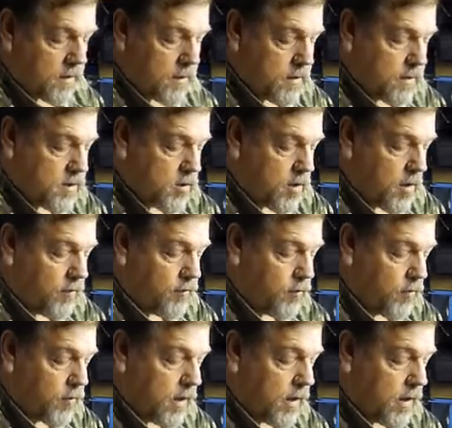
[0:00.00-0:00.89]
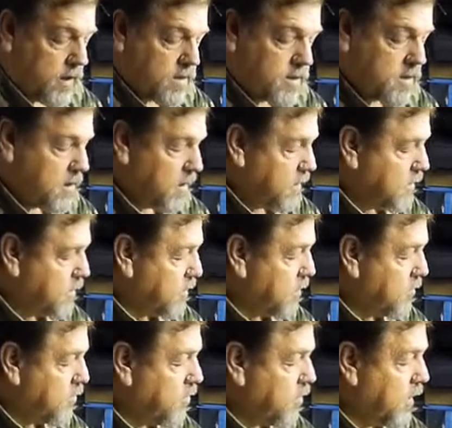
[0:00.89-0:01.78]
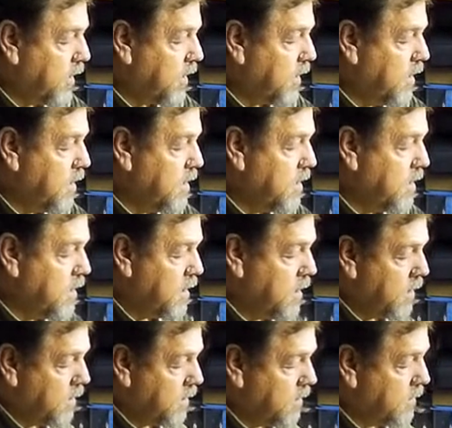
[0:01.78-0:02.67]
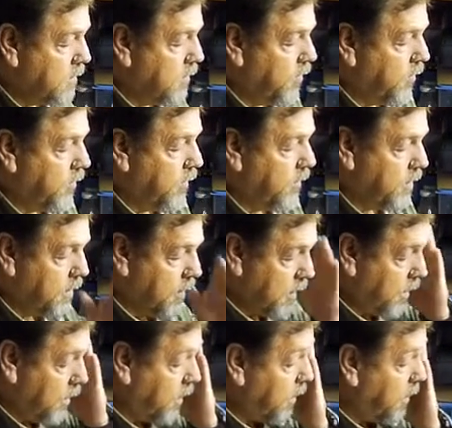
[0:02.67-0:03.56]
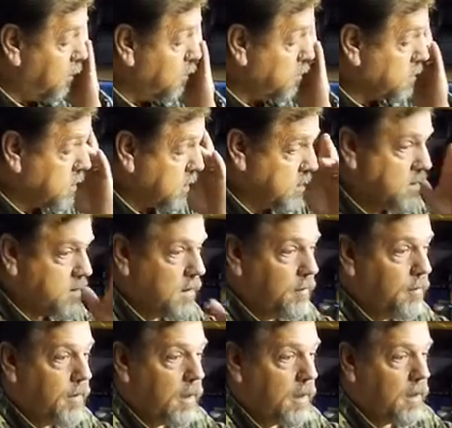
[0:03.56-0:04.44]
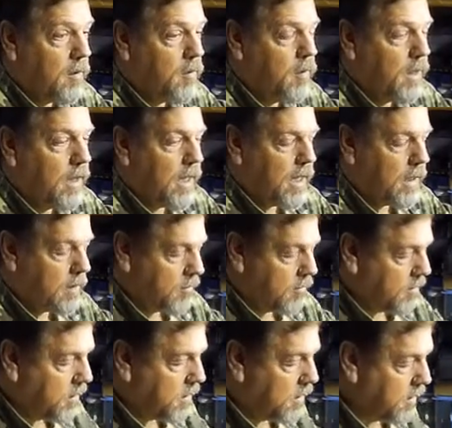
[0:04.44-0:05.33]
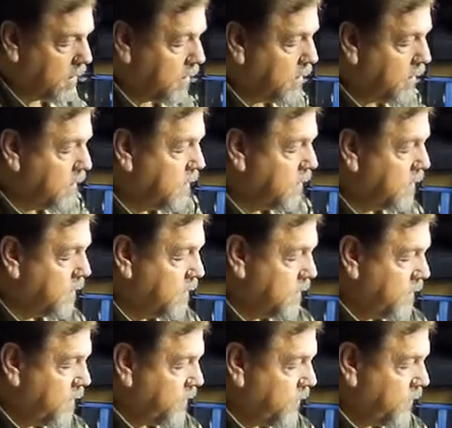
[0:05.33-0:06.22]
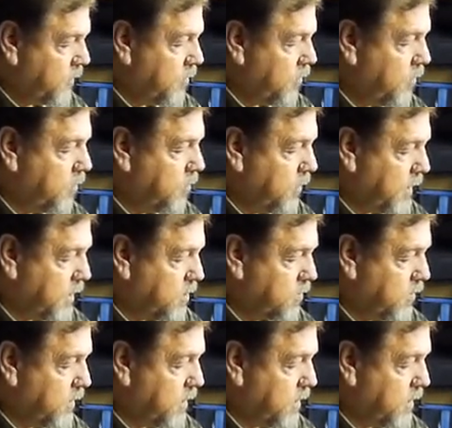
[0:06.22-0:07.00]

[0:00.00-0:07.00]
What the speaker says: So I've already started working on a new system that I will add to the gun to make sure